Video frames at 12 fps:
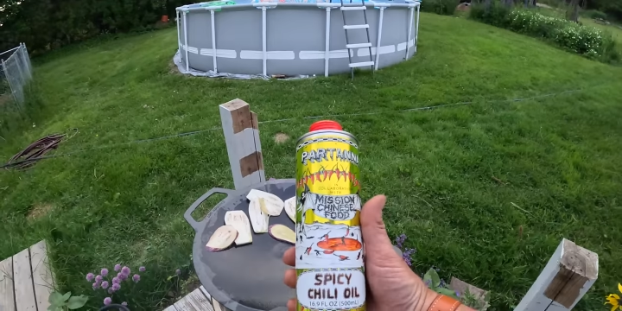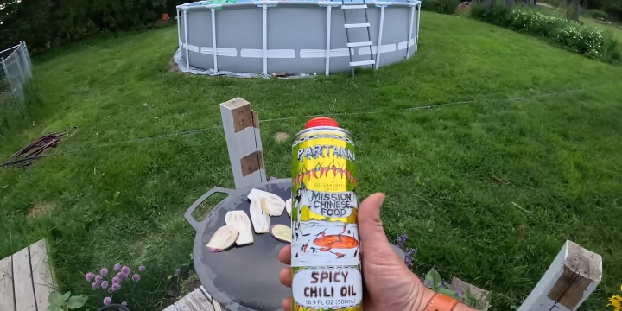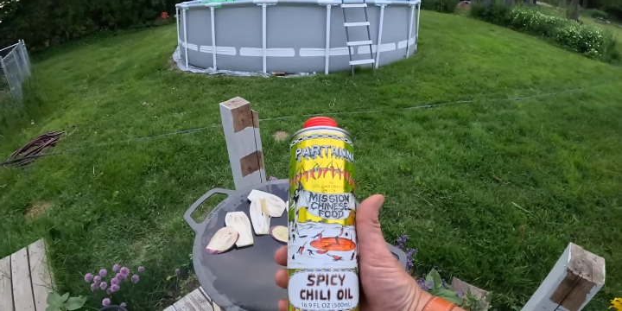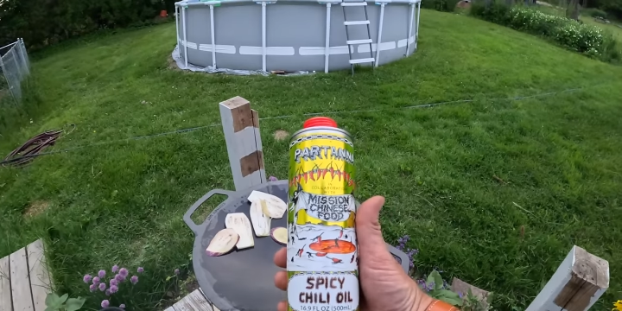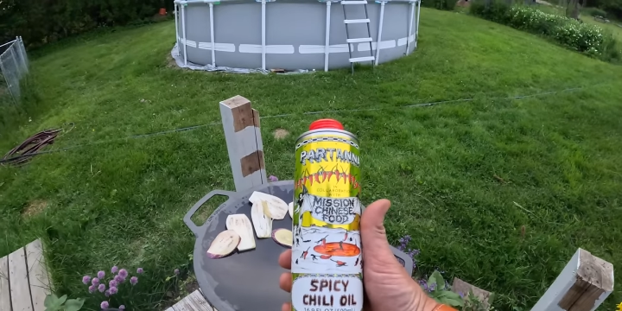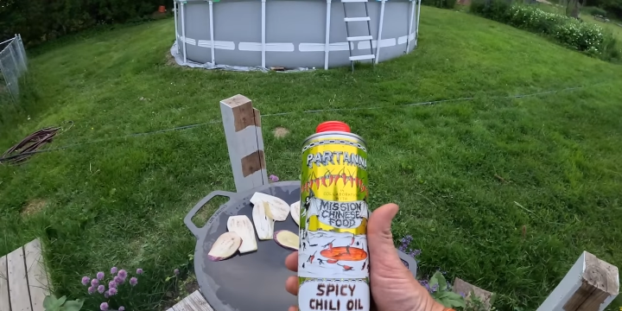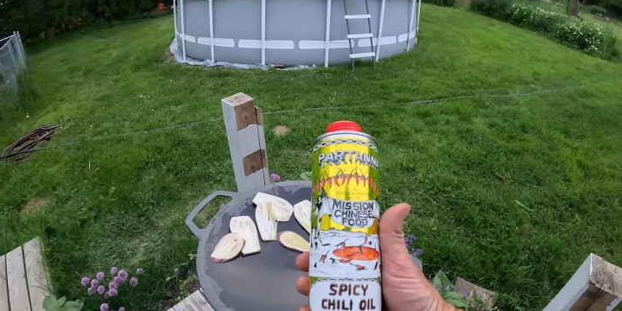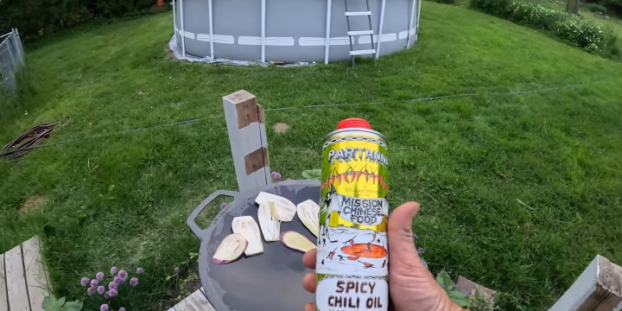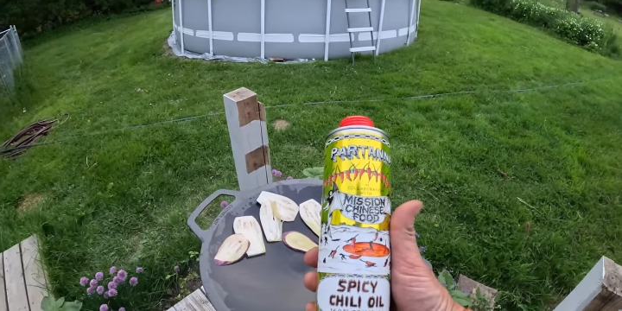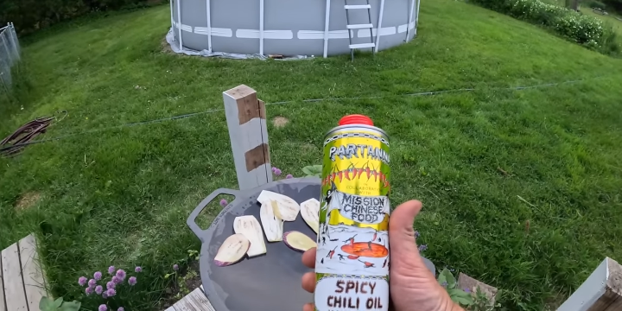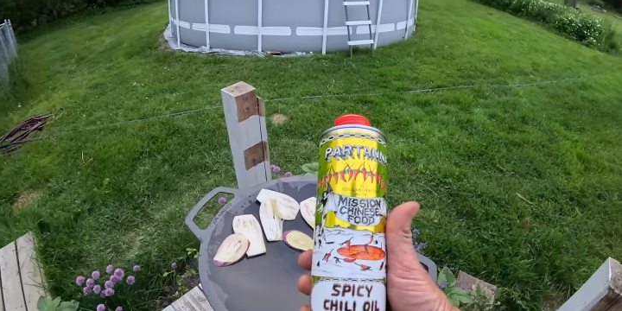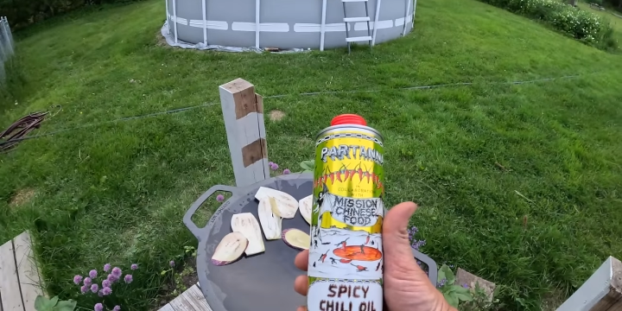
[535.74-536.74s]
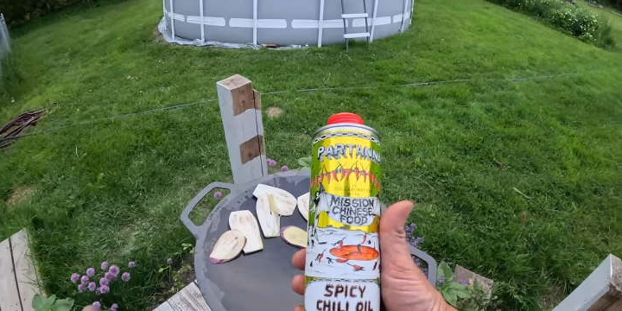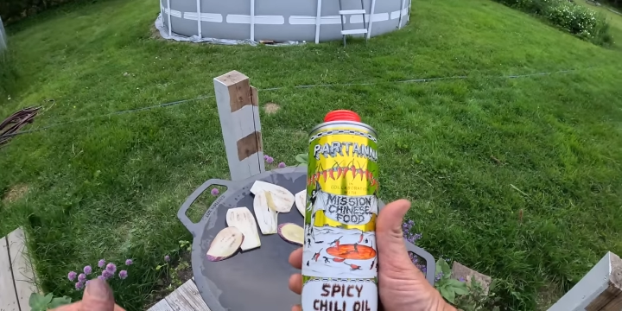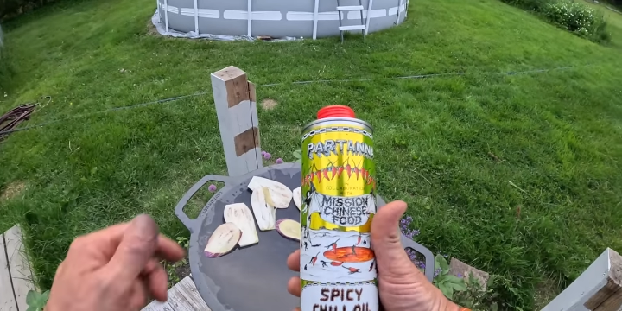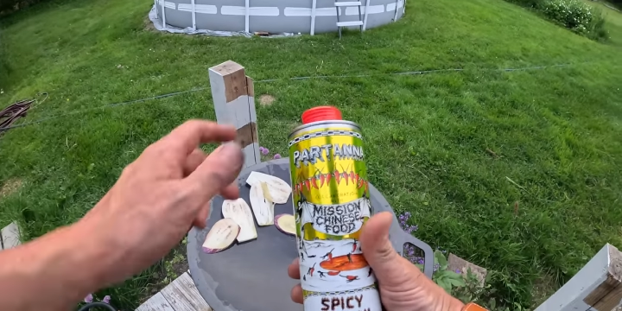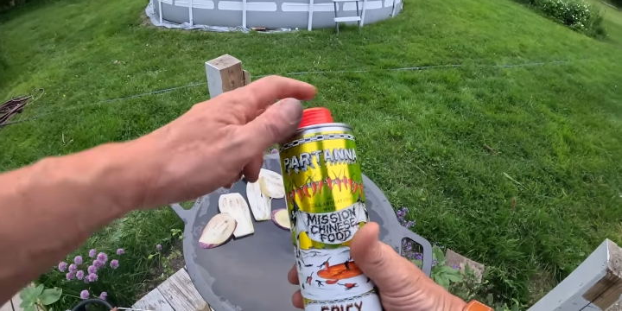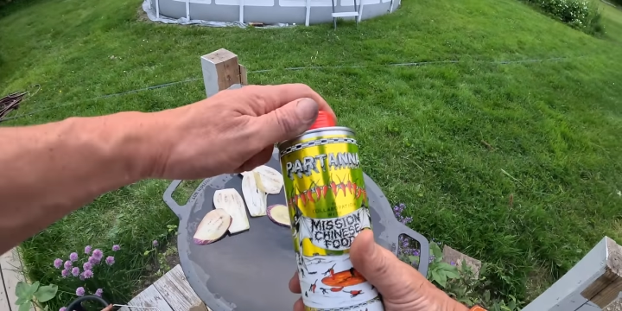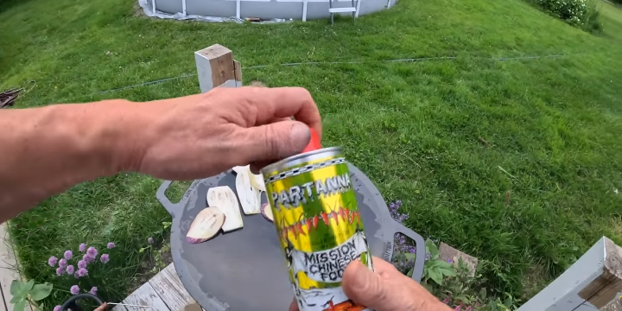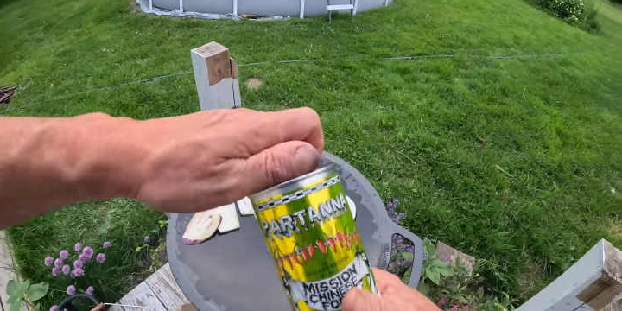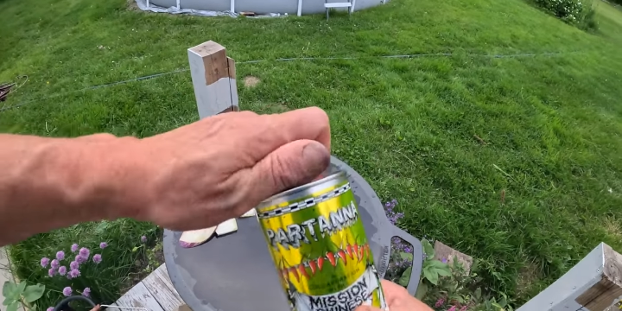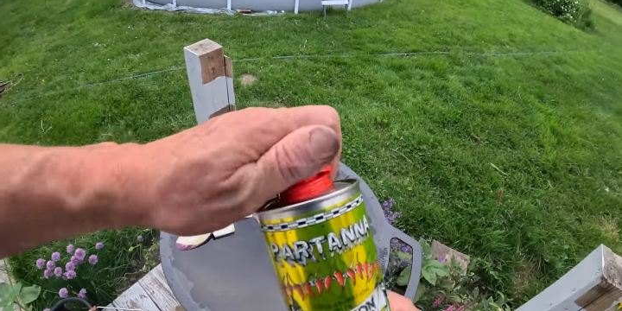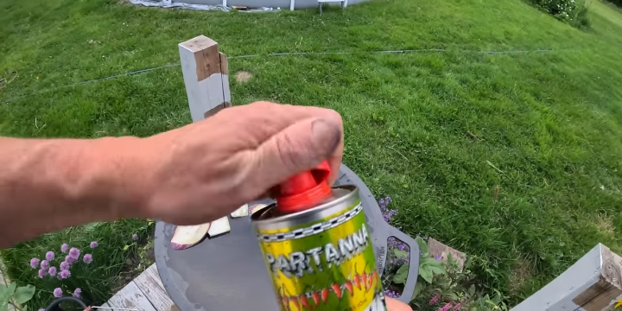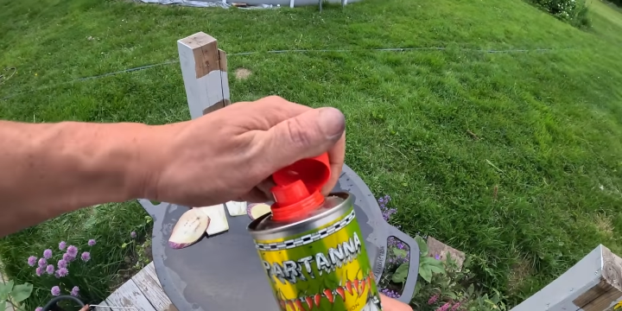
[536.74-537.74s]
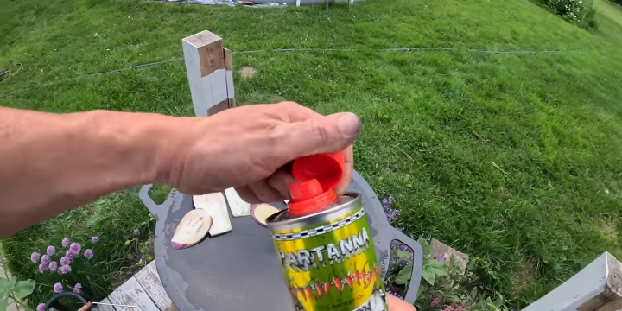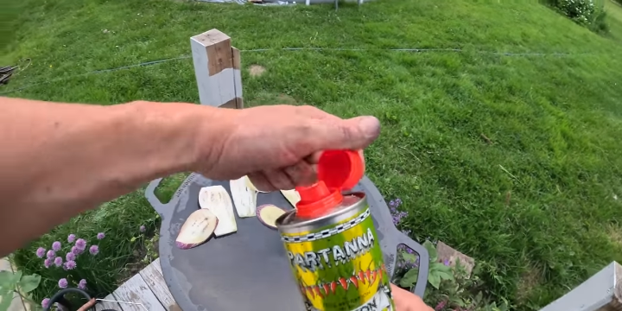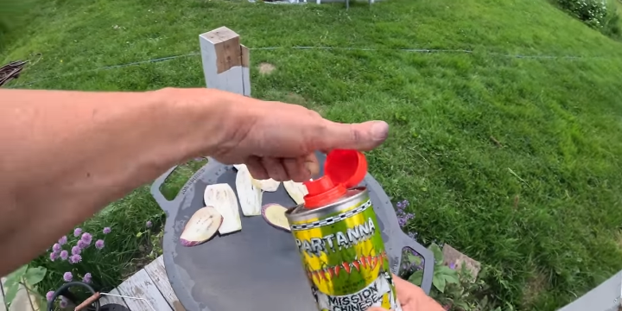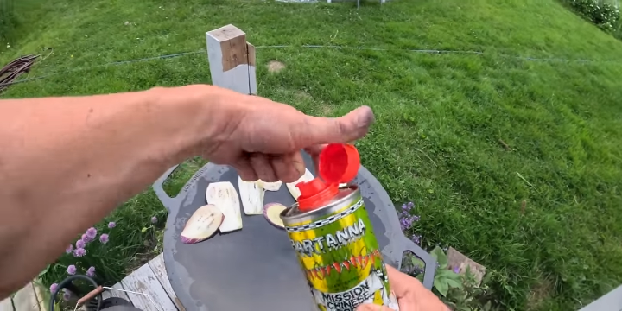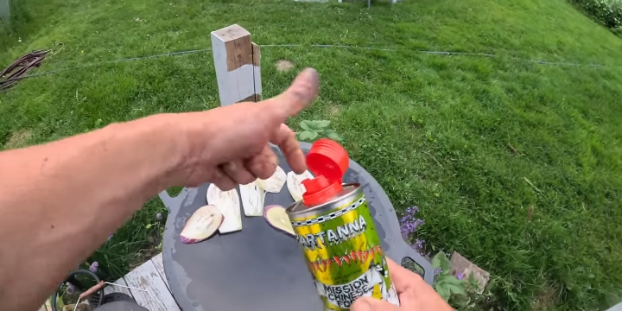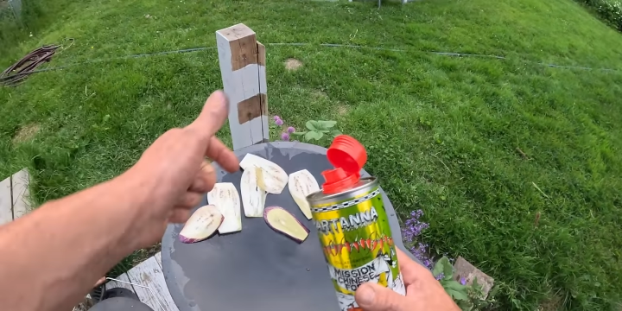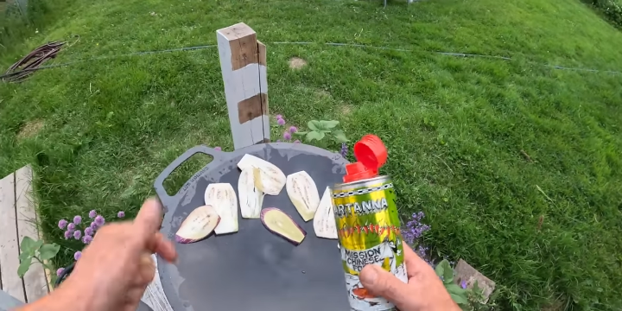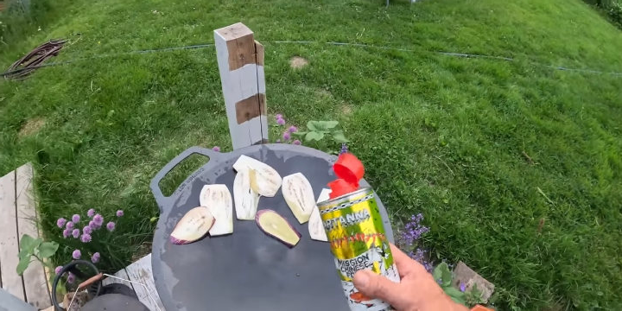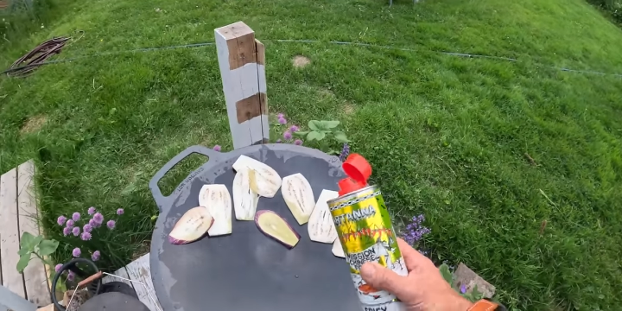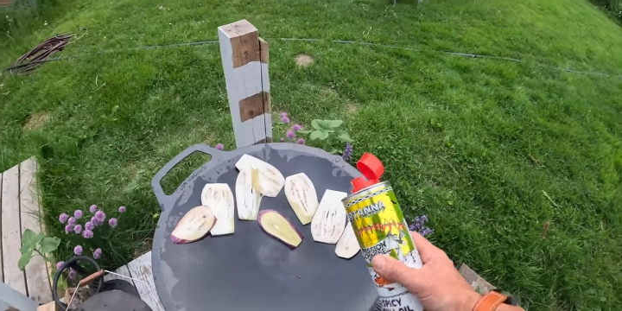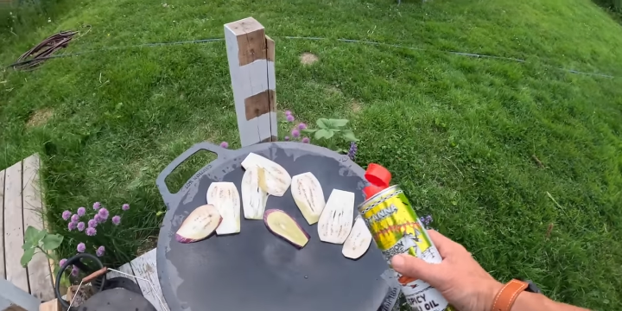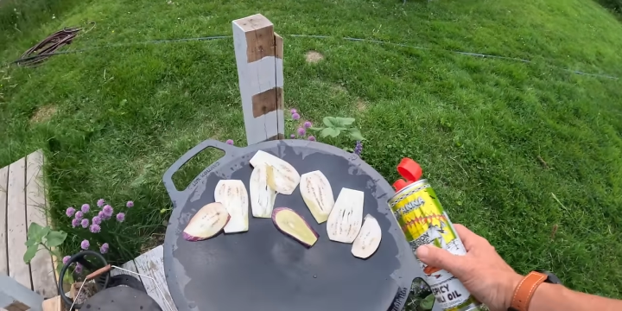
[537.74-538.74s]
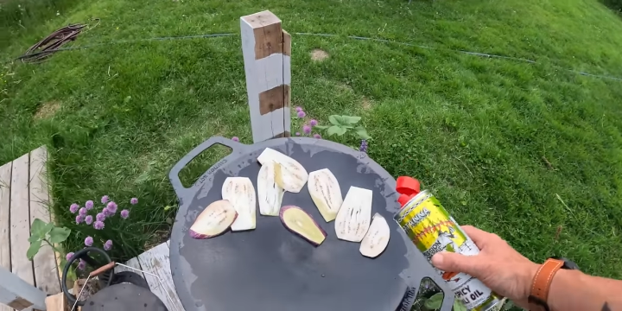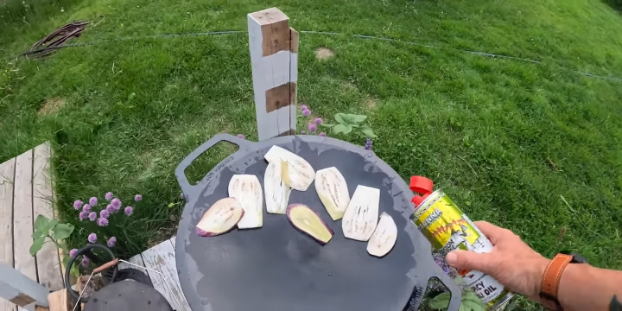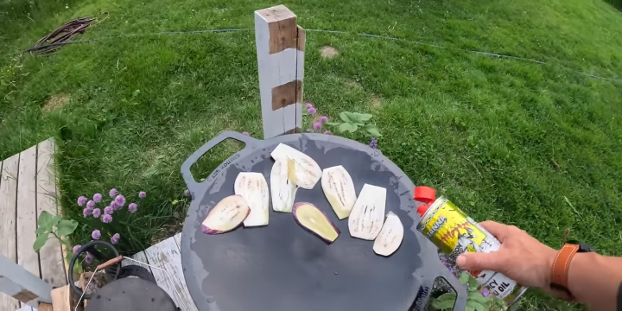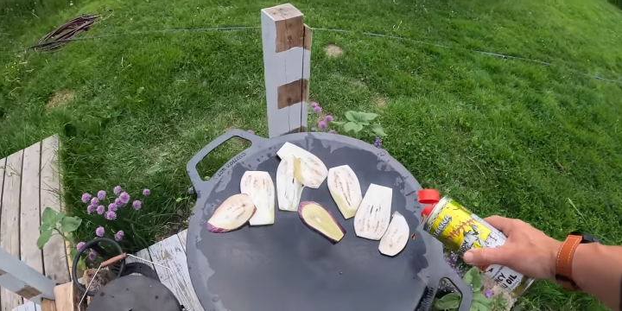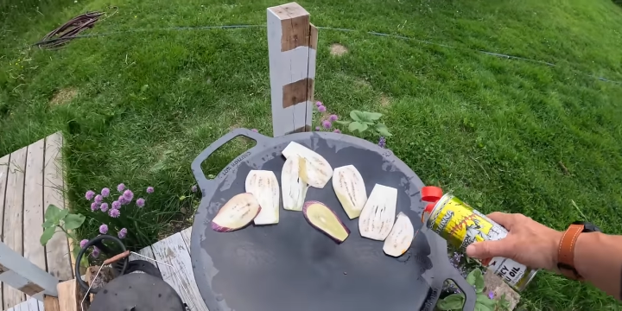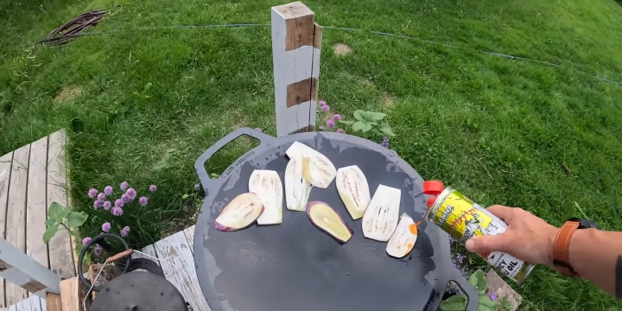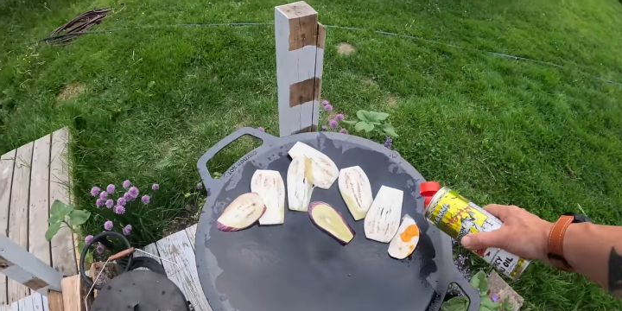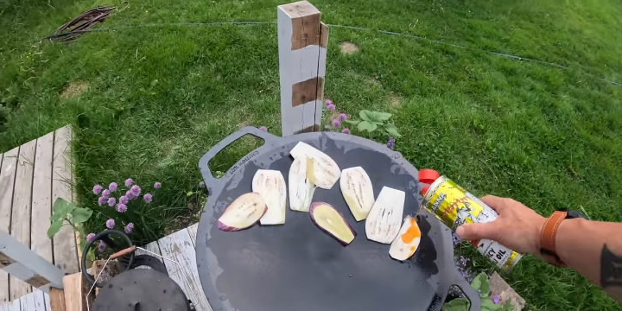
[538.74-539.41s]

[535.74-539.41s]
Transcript: [unreadable: no face in view]